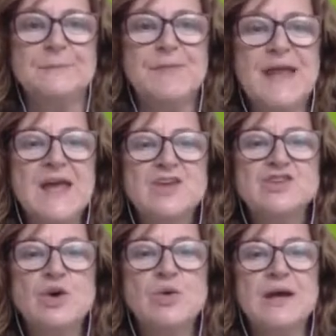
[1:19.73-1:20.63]
So
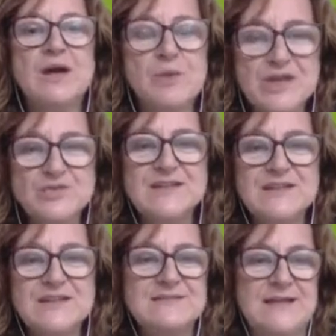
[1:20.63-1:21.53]
going to the
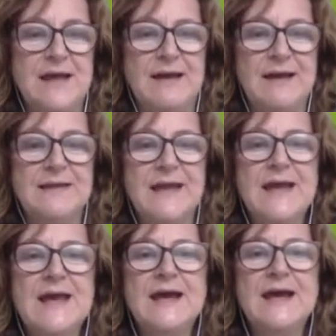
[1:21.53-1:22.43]
next slide.
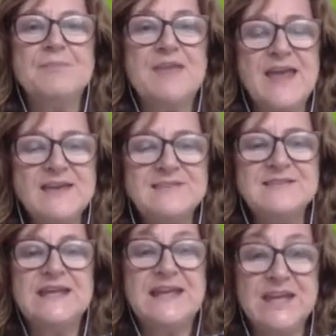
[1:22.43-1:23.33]
Yes,
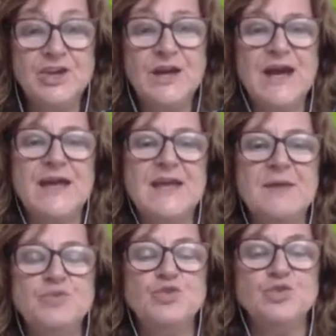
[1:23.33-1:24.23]
here I
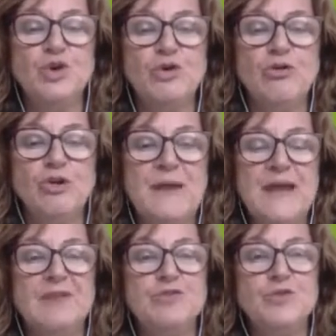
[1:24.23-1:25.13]
am to talk on
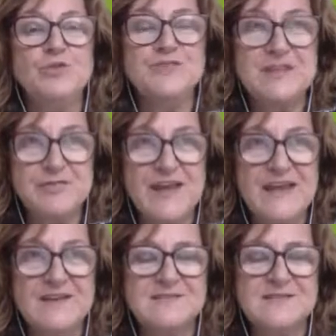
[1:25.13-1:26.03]
behalf of
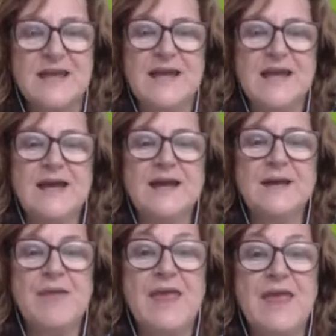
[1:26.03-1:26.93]
CEFLEX,
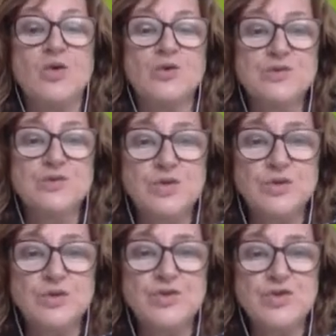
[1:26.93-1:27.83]
a
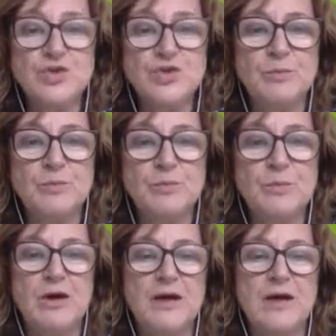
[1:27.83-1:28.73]
consortium
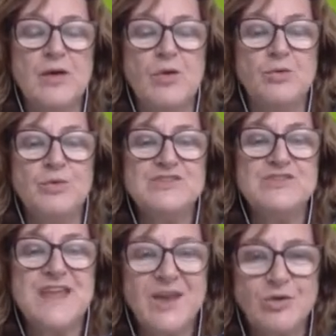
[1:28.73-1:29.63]
on which
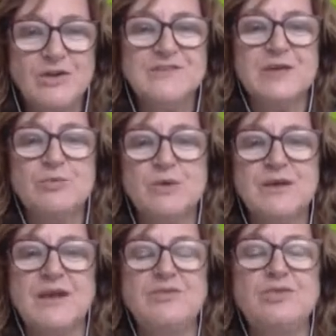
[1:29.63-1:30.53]
stakeholders are working
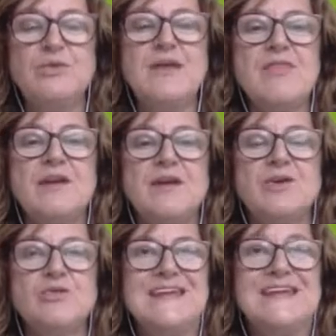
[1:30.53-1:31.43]
together
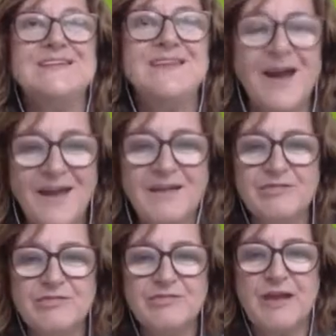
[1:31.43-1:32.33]
across the entire
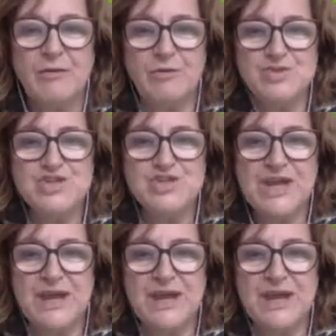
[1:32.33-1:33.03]
value chain